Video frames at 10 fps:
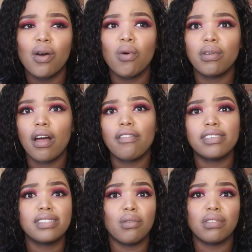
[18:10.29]

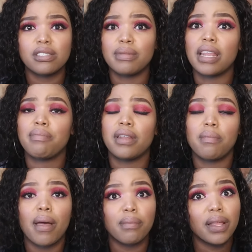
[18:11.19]
Obviously always meet up in a
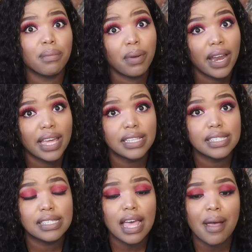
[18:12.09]
public place.